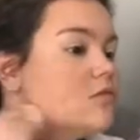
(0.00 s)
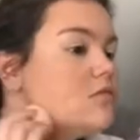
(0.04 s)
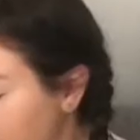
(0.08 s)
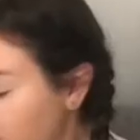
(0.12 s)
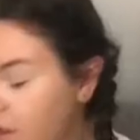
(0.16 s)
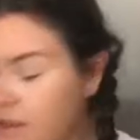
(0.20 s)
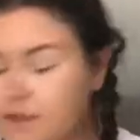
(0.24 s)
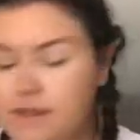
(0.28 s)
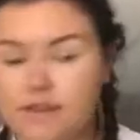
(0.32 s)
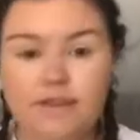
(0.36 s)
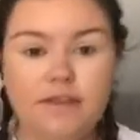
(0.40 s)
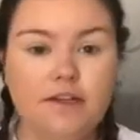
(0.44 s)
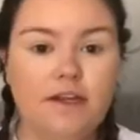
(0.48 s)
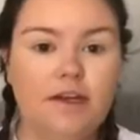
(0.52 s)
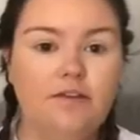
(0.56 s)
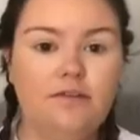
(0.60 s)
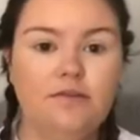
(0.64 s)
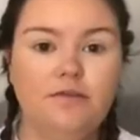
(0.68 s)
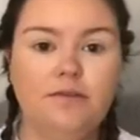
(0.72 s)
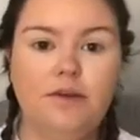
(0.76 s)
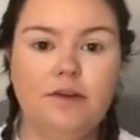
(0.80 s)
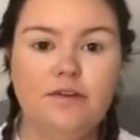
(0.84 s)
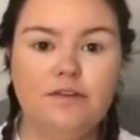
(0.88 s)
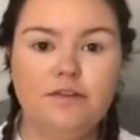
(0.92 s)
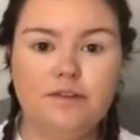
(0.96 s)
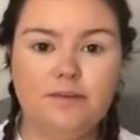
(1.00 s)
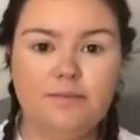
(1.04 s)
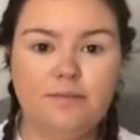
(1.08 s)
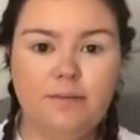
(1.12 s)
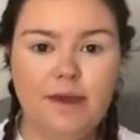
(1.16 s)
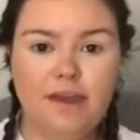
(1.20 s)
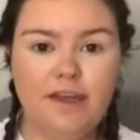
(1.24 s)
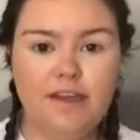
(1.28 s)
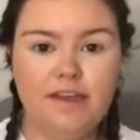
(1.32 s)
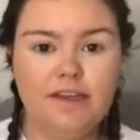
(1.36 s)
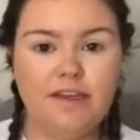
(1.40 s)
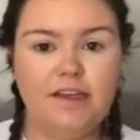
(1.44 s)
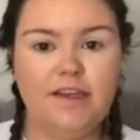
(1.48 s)
So now I'm going to
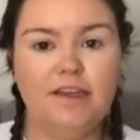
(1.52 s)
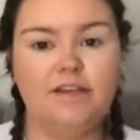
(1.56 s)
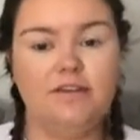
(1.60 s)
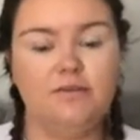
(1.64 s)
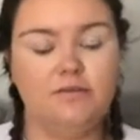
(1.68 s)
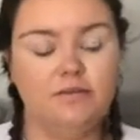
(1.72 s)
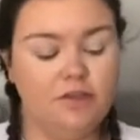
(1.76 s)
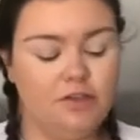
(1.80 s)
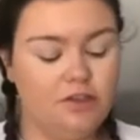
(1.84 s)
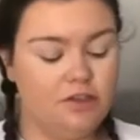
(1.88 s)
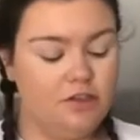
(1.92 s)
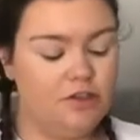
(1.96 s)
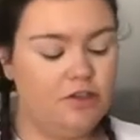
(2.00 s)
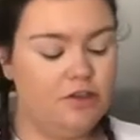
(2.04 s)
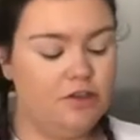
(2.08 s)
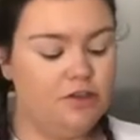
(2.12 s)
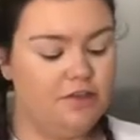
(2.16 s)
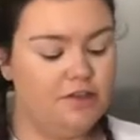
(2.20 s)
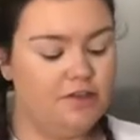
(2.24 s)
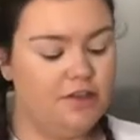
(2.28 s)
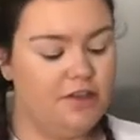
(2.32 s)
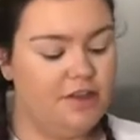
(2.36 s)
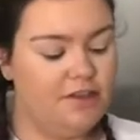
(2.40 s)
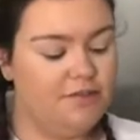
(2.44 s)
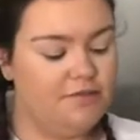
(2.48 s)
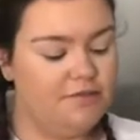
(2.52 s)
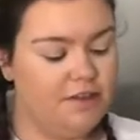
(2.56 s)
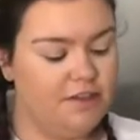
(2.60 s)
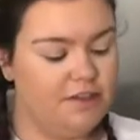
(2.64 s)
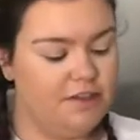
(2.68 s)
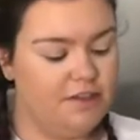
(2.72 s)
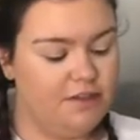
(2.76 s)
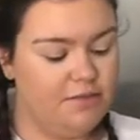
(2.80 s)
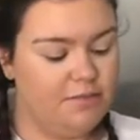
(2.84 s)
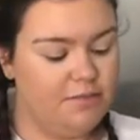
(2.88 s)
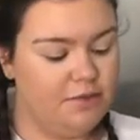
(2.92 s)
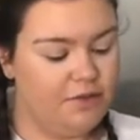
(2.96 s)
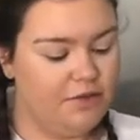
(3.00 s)
bake, and I'm going to use the
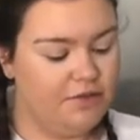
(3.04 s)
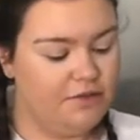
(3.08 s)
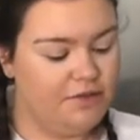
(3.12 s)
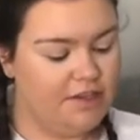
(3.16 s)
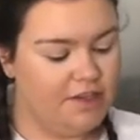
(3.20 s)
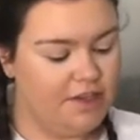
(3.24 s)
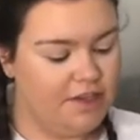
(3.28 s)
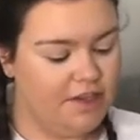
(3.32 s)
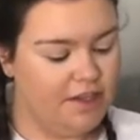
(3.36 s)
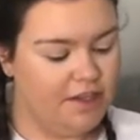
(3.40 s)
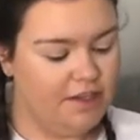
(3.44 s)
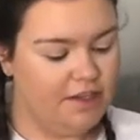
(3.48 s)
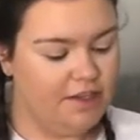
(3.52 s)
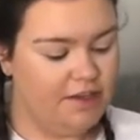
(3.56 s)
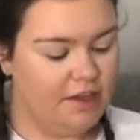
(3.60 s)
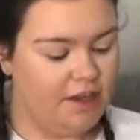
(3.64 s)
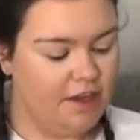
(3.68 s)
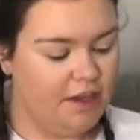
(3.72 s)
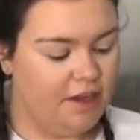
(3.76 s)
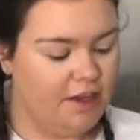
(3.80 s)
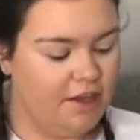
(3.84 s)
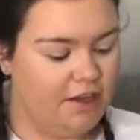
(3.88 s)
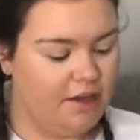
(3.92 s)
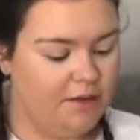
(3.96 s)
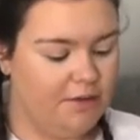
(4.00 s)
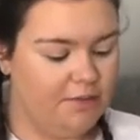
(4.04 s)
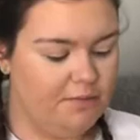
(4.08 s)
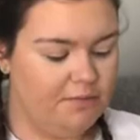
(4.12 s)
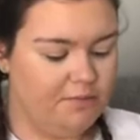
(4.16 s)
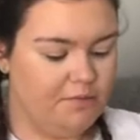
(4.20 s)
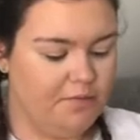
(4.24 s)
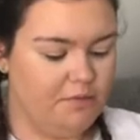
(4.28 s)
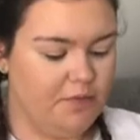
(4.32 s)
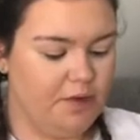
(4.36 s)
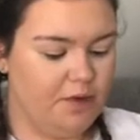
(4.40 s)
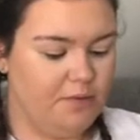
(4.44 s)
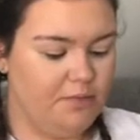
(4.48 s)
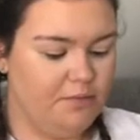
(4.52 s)
Fenty Beauty
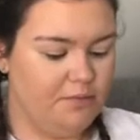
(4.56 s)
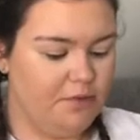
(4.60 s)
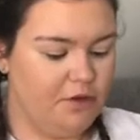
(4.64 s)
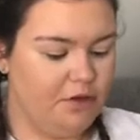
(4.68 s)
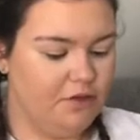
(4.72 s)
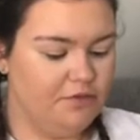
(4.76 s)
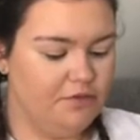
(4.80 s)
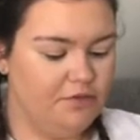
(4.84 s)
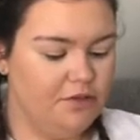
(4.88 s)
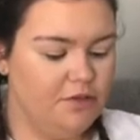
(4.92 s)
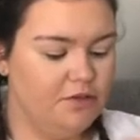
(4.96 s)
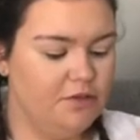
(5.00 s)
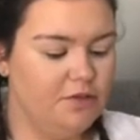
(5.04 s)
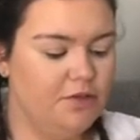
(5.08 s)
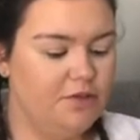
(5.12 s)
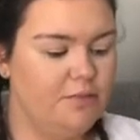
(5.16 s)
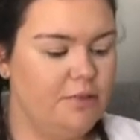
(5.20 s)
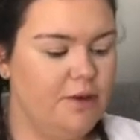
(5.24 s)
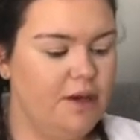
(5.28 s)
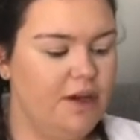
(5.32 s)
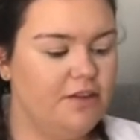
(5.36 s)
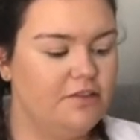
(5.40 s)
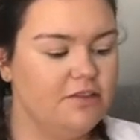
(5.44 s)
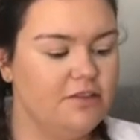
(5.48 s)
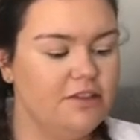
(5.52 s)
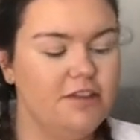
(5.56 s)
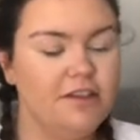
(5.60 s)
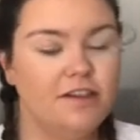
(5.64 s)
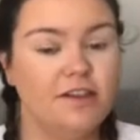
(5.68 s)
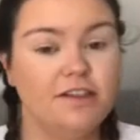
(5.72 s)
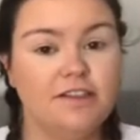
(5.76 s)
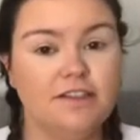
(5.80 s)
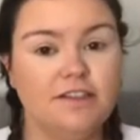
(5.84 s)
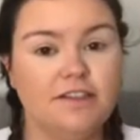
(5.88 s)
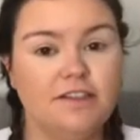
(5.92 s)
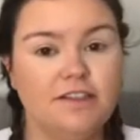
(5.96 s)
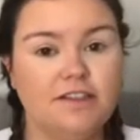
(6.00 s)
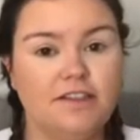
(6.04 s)
Pro Filter Powder,
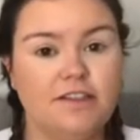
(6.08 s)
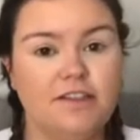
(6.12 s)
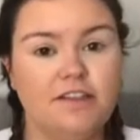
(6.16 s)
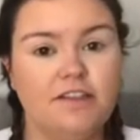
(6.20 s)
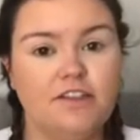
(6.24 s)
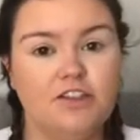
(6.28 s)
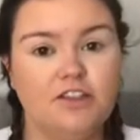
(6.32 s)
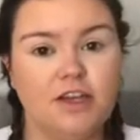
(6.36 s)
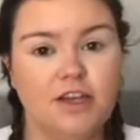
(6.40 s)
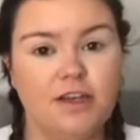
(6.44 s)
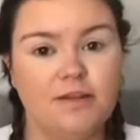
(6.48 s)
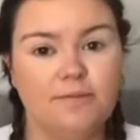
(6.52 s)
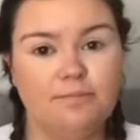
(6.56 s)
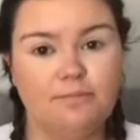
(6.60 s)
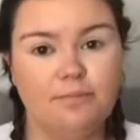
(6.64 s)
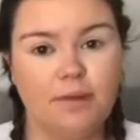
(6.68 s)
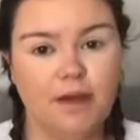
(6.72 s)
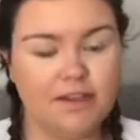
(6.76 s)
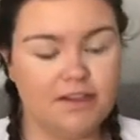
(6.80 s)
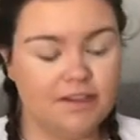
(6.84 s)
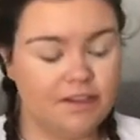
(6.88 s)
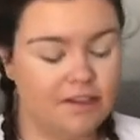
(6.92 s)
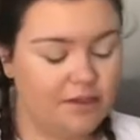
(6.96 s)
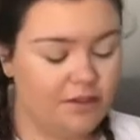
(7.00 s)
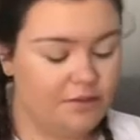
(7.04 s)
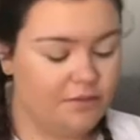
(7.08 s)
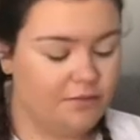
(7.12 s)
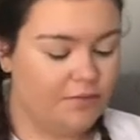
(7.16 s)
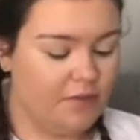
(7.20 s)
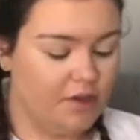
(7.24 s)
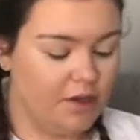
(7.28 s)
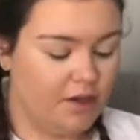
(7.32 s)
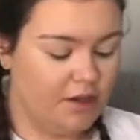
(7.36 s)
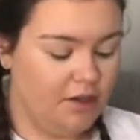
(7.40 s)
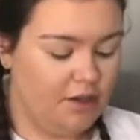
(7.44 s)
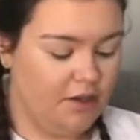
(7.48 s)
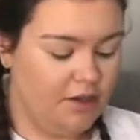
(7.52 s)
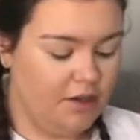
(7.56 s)
and this is in the shade Butter.
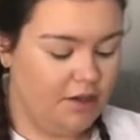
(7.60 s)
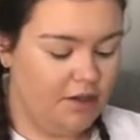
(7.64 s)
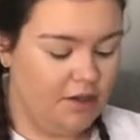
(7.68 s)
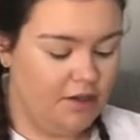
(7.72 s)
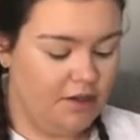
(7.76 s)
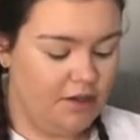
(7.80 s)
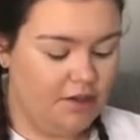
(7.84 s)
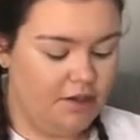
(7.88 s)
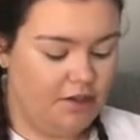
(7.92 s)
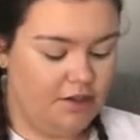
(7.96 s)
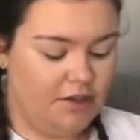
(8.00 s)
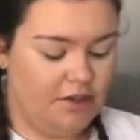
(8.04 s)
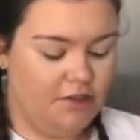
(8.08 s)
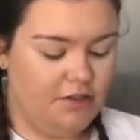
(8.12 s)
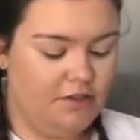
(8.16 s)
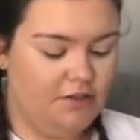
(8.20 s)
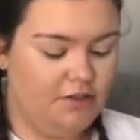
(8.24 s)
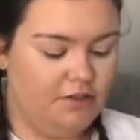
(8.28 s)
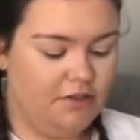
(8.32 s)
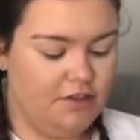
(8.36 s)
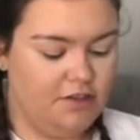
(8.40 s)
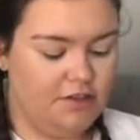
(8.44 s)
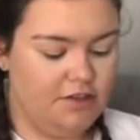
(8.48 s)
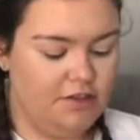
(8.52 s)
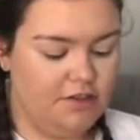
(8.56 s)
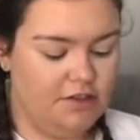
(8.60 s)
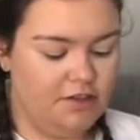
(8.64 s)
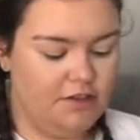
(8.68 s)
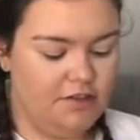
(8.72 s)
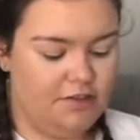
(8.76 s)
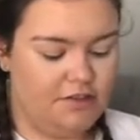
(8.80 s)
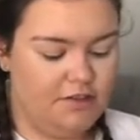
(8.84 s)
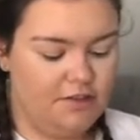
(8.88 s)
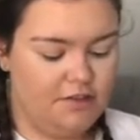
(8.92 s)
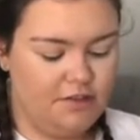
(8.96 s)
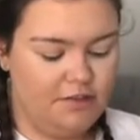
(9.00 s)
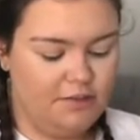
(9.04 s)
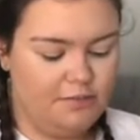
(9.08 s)
So I just
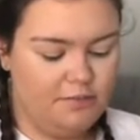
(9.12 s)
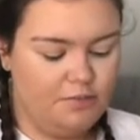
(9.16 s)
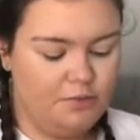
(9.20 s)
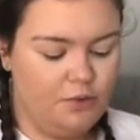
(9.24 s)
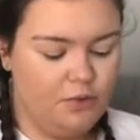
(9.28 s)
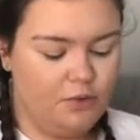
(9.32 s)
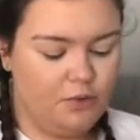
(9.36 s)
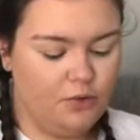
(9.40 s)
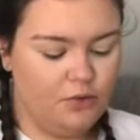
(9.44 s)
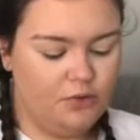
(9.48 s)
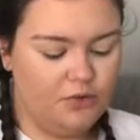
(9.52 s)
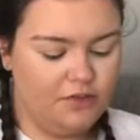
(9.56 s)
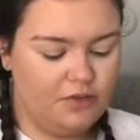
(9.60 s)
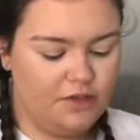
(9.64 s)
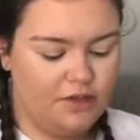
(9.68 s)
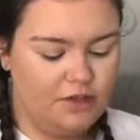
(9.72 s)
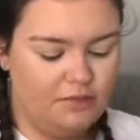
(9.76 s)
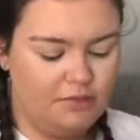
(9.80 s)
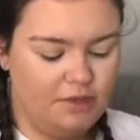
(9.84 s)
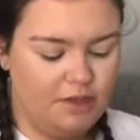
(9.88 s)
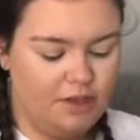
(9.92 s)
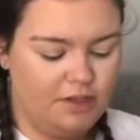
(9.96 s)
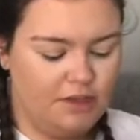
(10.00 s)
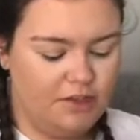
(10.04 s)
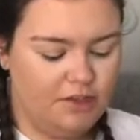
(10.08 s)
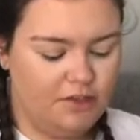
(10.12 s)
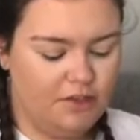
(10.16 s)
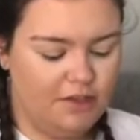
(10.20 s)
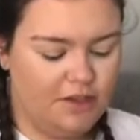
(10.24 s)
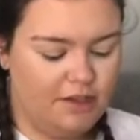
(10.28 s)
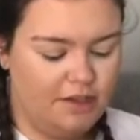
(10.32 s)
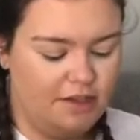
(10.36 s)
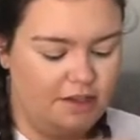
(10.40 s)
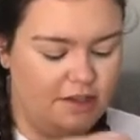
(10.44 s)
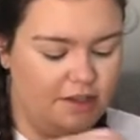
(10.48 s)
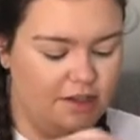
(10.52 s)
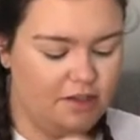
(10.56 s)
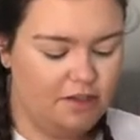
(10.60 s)
pour some into
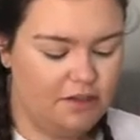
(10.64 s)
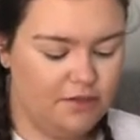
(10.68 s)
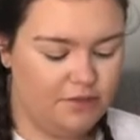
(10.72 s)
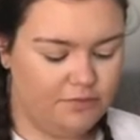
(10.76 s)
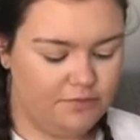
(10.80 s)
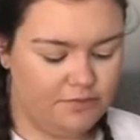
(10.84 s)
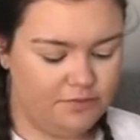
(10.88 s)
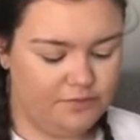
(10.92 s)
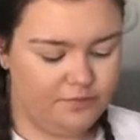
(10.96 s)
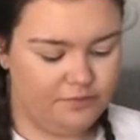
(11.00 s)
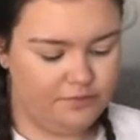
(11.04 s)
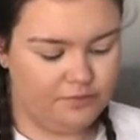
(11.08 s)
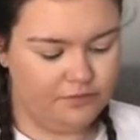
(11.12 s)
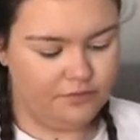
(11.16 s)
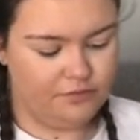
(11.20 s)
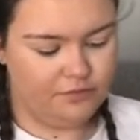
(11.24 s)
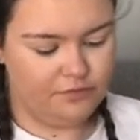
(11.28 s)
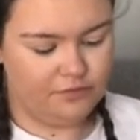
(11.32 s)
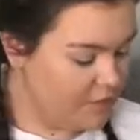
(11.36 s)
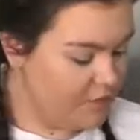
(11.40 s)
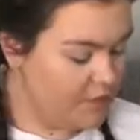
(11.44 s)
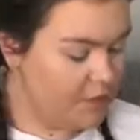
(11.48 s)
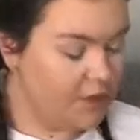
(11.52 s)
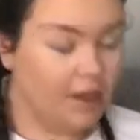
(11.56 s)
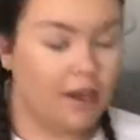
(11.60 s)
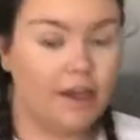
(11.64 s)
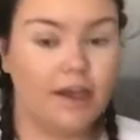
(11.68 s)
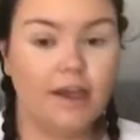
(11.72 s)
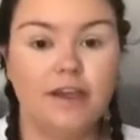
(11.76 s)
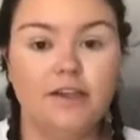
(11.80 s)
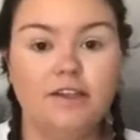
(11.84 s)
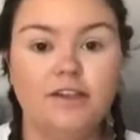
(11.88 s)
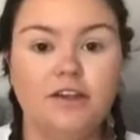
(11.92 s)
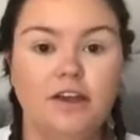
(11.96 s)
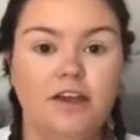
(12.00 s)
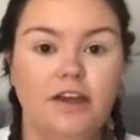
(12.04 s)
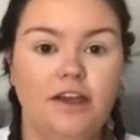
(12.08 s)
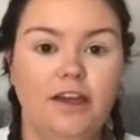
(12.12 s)
the lid,
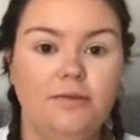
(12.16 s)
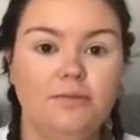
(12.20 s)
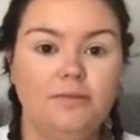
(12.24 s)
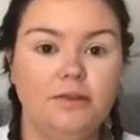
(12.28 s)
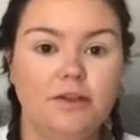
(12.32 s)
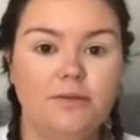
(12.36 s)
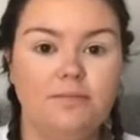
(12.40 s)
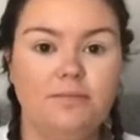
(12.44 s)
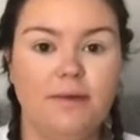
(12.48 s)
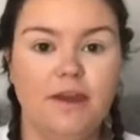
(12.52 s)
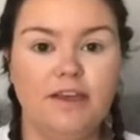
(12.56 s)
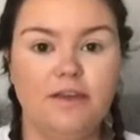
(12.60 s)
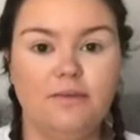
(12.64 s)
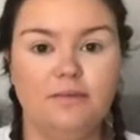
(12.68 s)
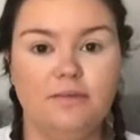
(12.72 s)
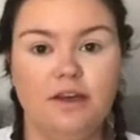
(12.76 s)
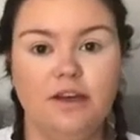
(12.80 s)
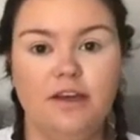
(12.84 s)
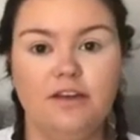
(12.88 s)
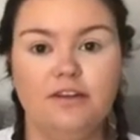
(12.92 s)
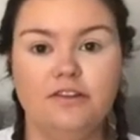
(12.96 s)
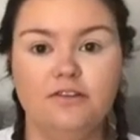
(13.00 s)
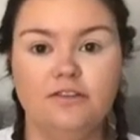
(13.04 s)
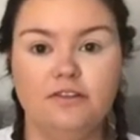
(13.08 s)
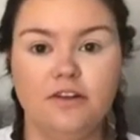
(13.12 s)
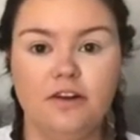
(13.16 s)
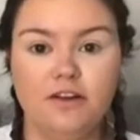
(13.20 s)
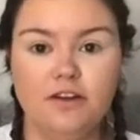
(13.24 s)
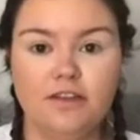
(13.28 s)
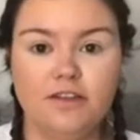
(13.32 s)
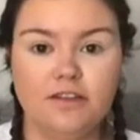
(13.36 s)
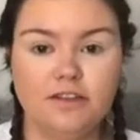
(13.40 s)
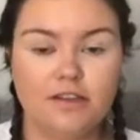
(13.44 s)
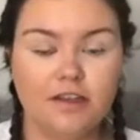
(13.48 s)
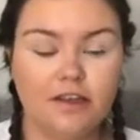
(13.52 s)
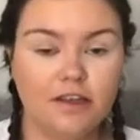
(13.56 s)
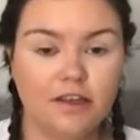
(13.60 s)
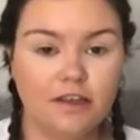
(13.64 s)
and I am going to bake my under eyes.
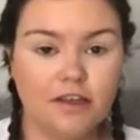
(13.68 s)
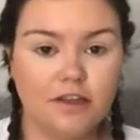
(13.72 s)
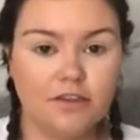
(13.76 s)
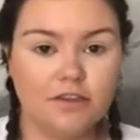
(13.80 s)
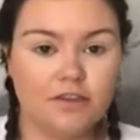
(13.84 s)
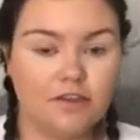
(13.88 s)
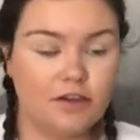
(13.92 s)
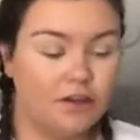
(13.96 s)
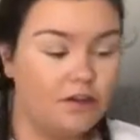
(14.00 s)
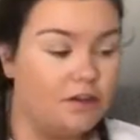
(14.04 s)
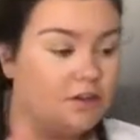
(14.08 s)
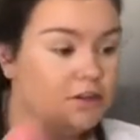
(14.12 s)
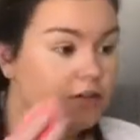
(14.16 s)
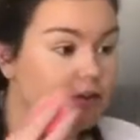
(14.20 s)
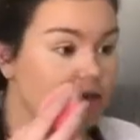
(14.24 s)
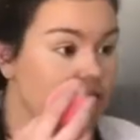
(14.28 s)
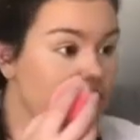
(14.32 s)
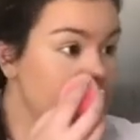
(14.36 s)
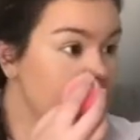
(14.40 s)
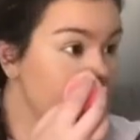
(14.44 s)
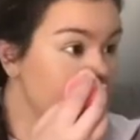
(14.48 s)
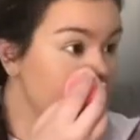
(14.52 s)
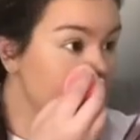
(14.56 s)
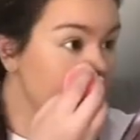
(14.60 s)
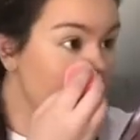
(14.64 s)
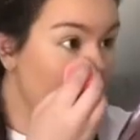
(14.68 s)
So I just